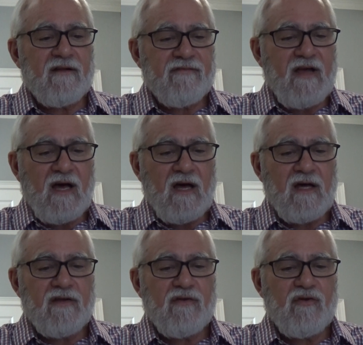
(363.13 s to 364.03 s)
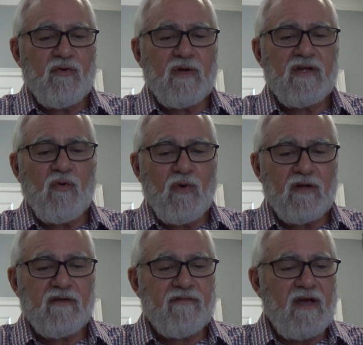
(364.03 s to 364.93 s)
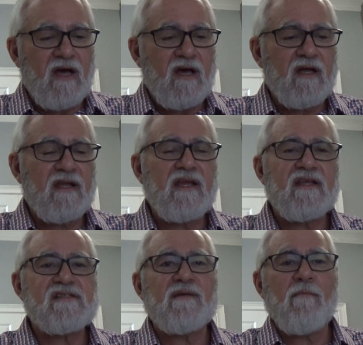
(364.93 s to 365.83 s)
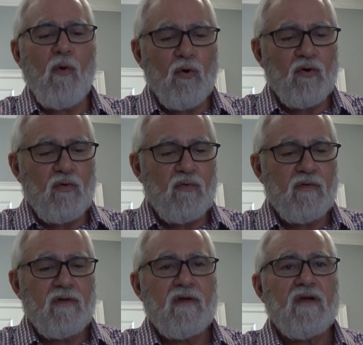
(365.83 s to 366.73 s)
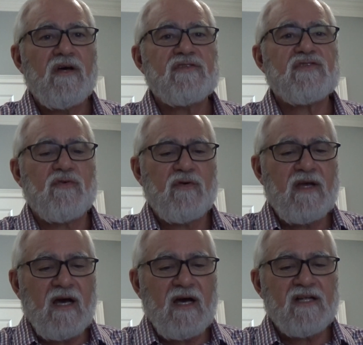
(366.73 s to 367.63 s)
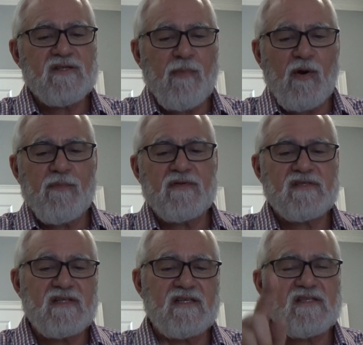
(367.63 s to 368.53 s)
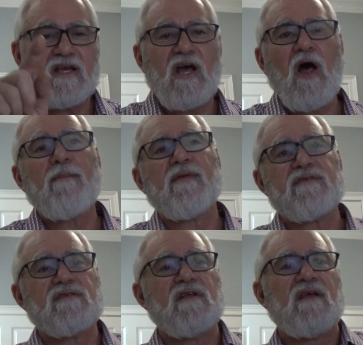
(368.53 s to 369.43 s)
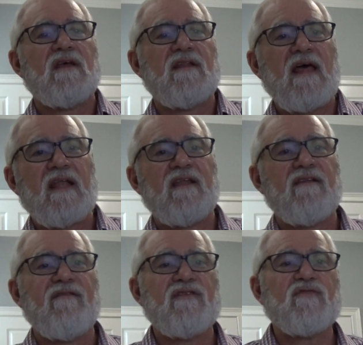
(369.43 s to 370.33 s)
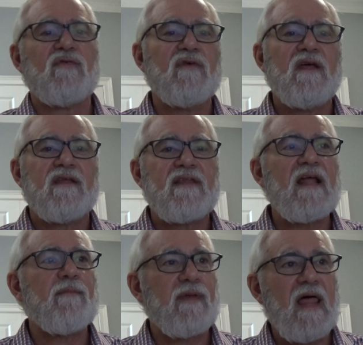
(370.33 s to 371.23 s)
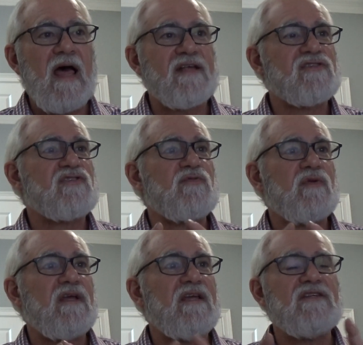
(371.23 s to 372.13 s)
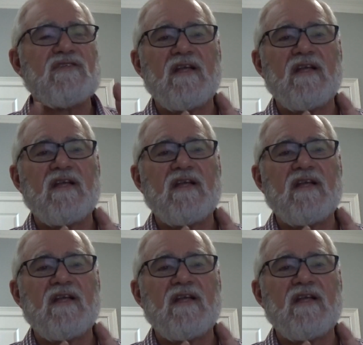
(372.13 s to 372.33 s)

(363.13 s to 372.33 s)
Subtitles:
of God doing the will of God is immortal until God's purpose is accomplished in that individual. That applies to each